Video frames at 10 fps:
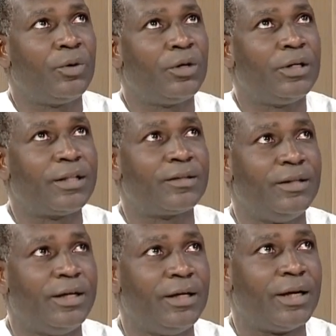that
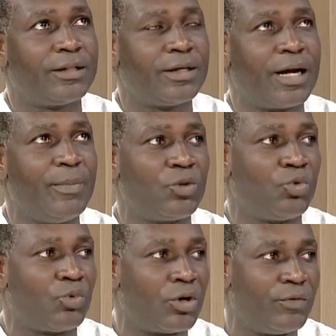day, I think I met
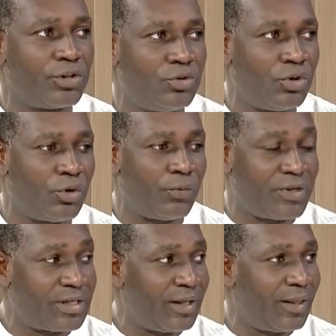with one of the senior
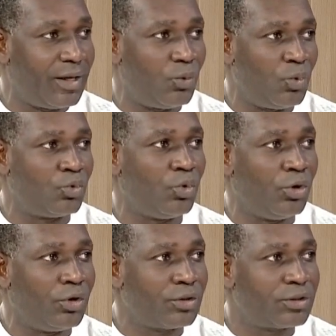officers there who
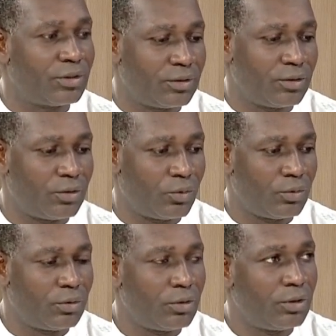told us,
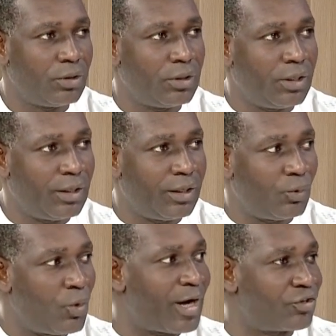
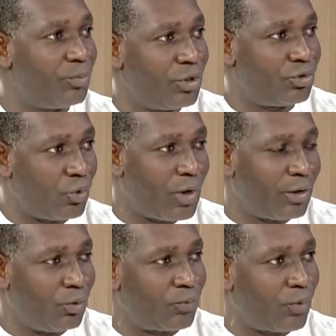who asked somebody to go
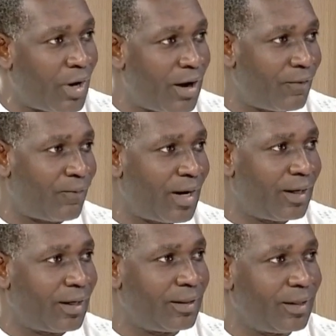and look for our
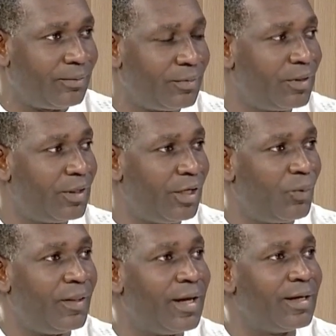file. And then he
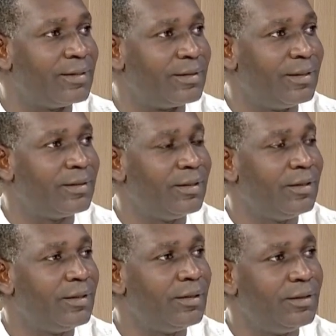went there and said,
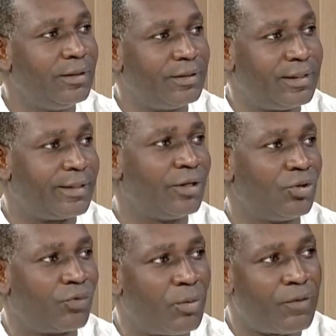the ticket
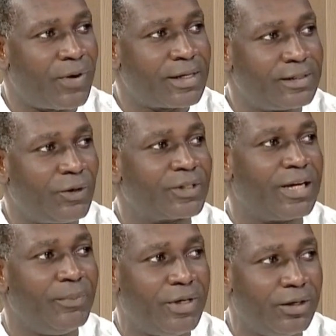of CAFAN just
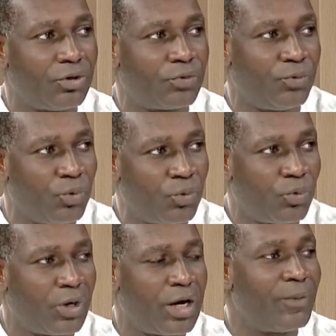came in not a few
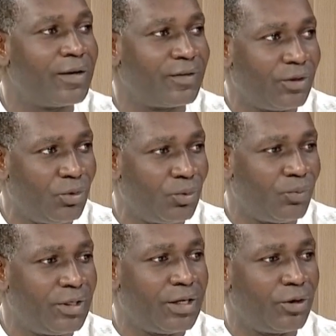hours ago,
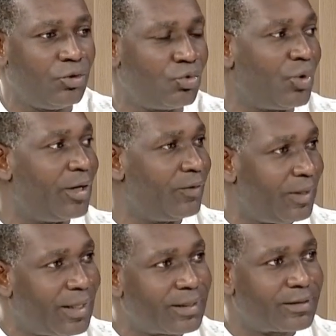but they're going to handle
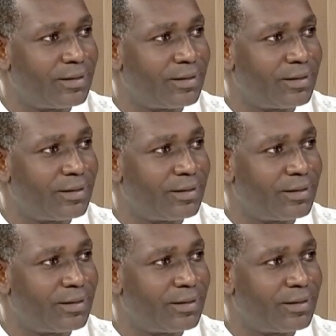that.